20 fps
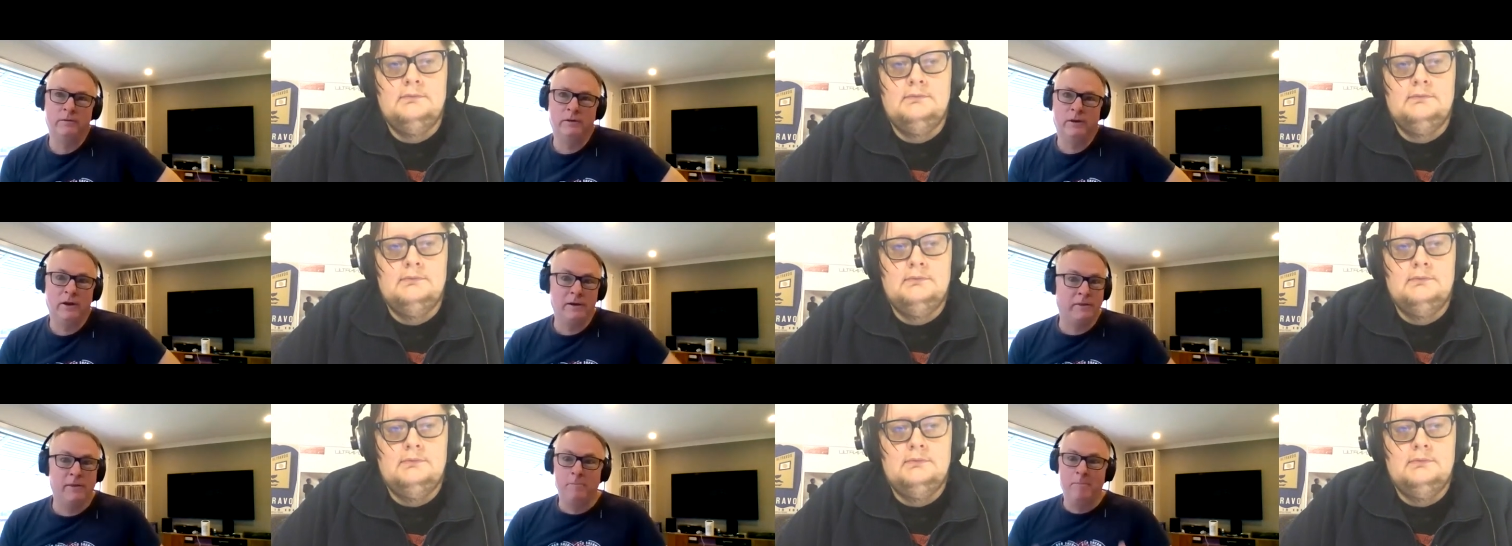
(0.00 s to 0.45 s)

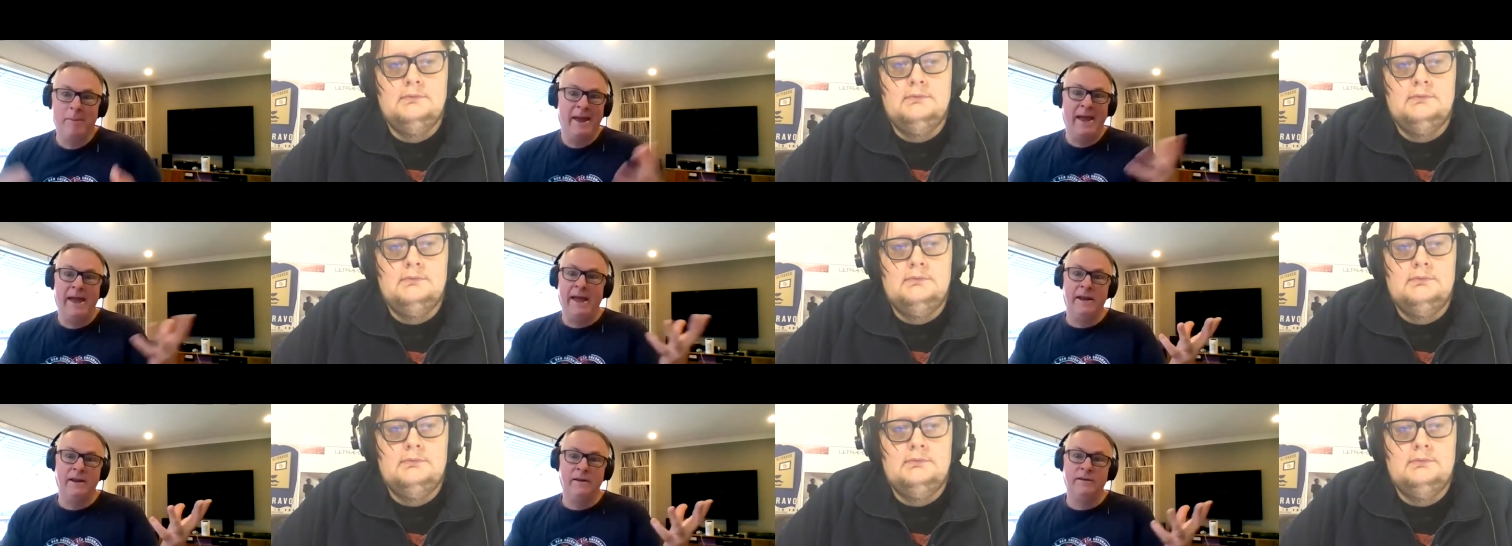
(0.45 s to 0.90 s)
Speaker 1: like the
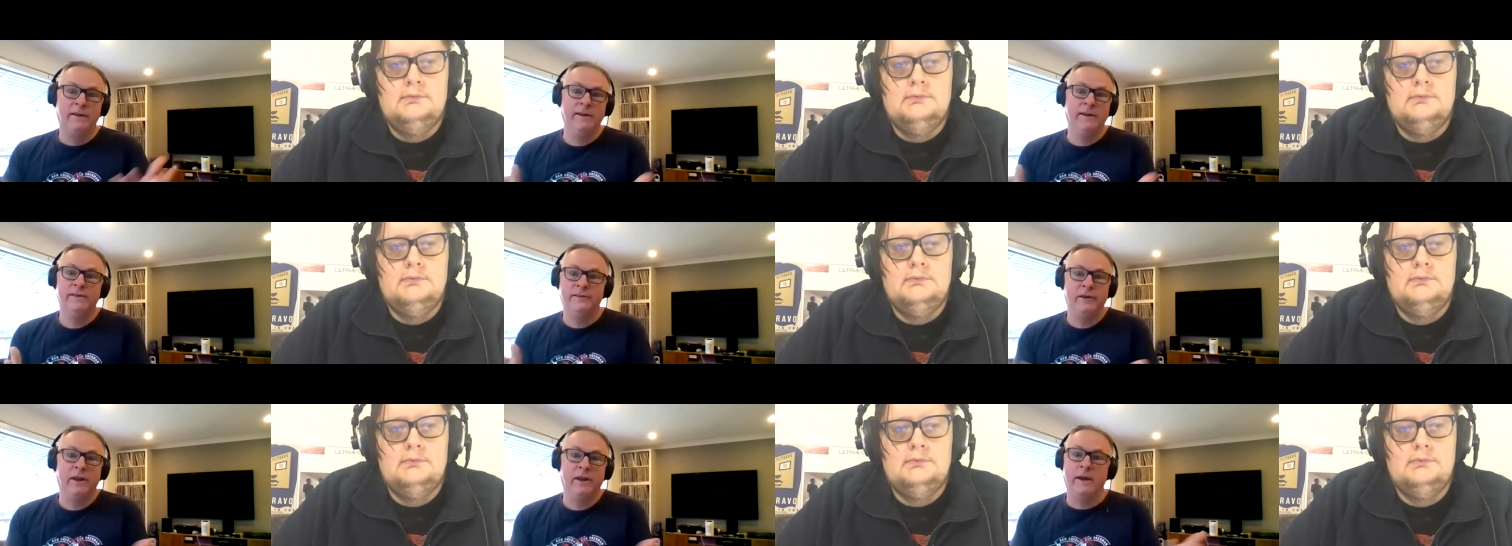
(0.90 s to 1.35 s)
band
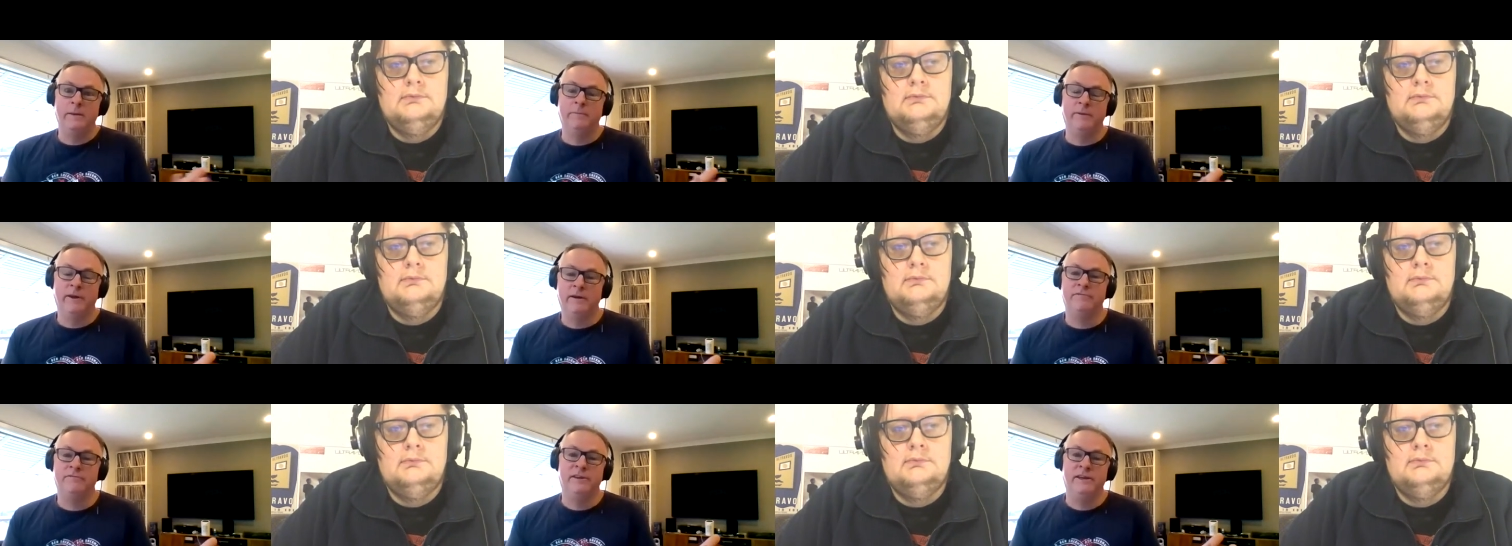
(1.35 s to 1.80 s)
is
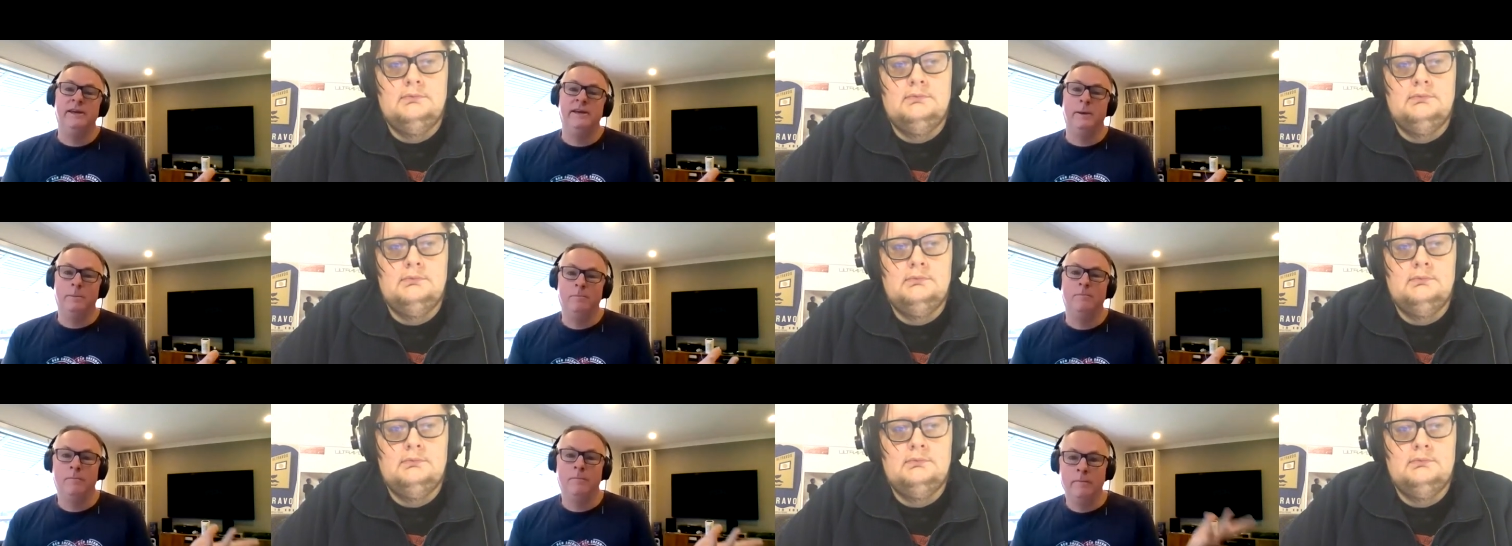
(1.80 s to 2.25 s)
named after
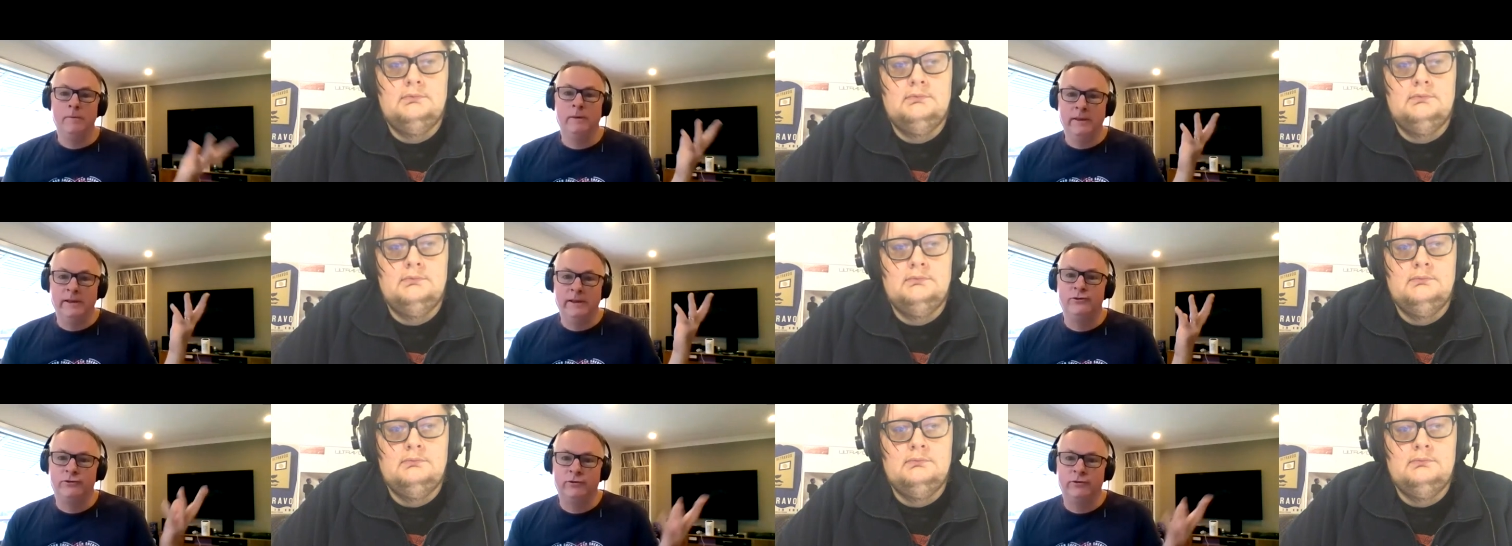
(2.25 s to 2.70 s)
him,
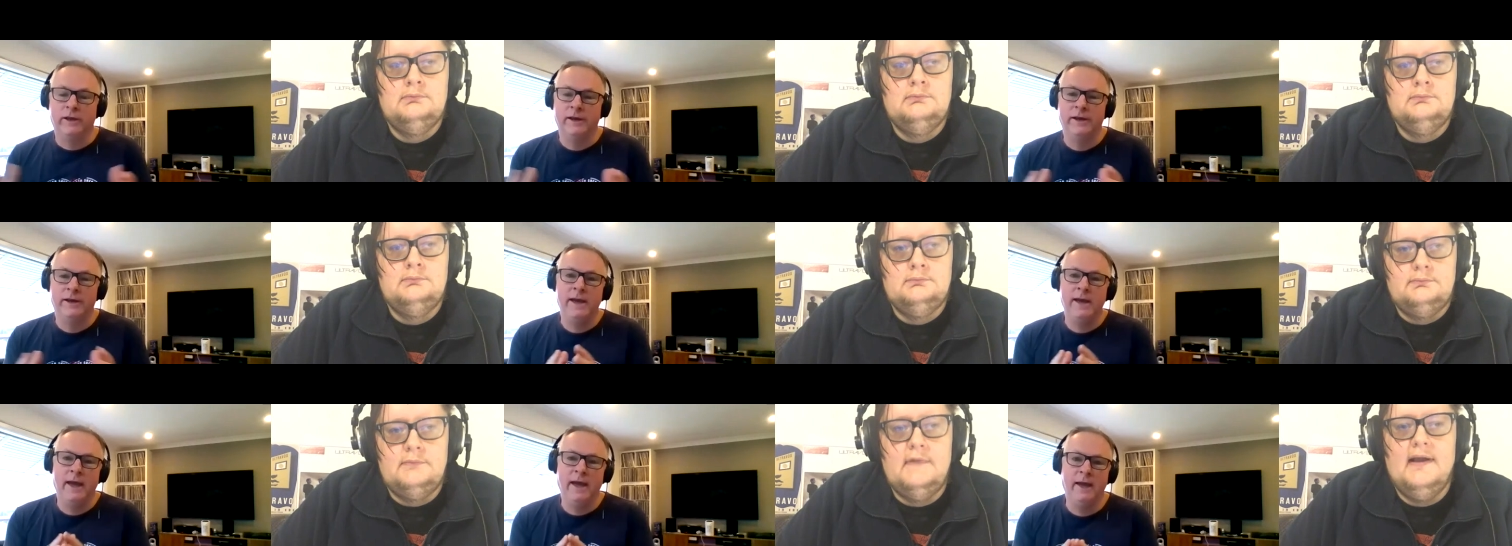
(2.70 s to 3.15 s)

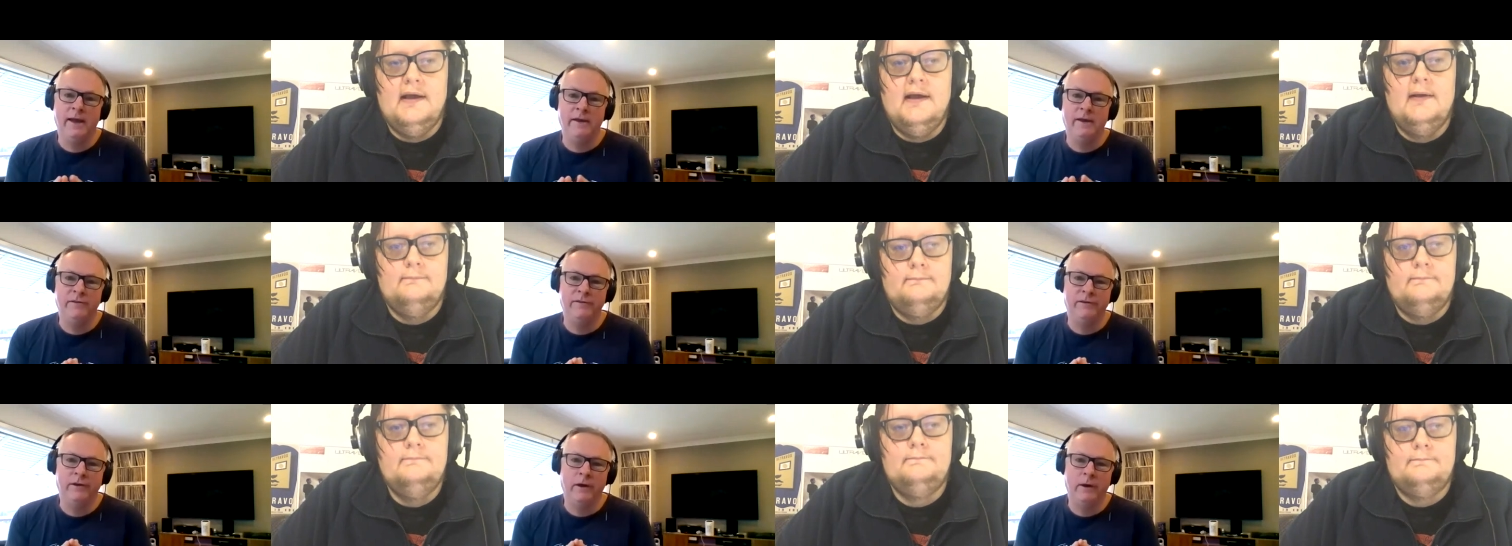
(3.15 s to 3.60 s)
literally.
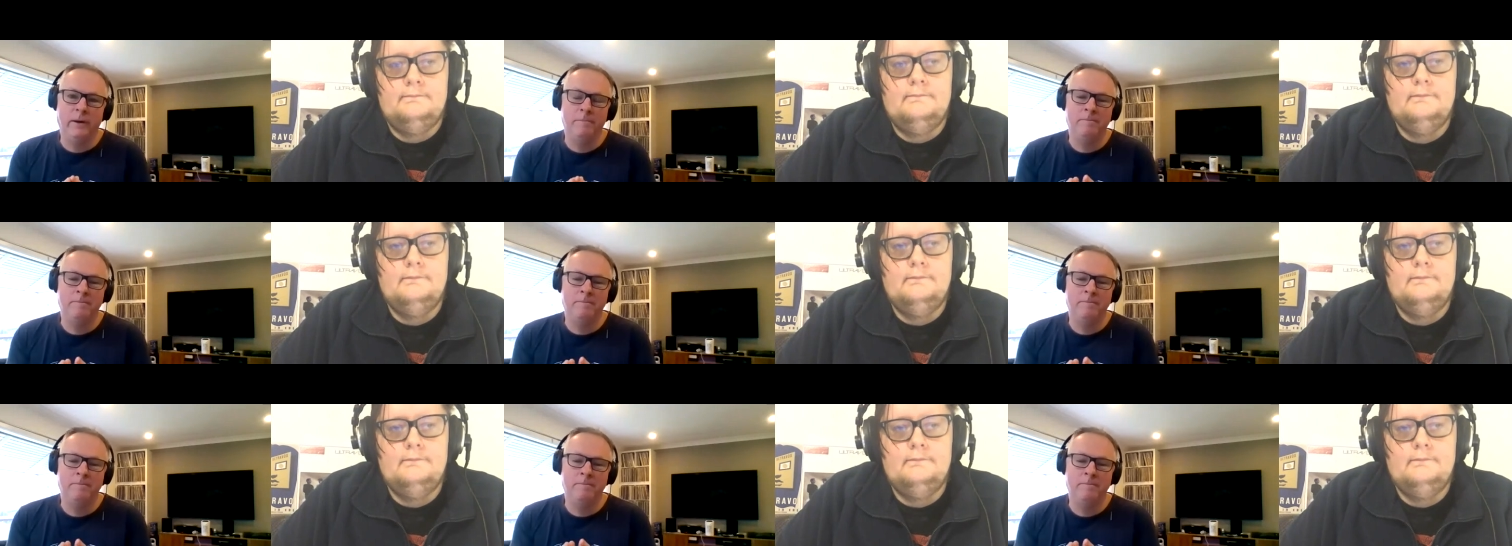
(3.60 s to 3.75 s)
And, yeah.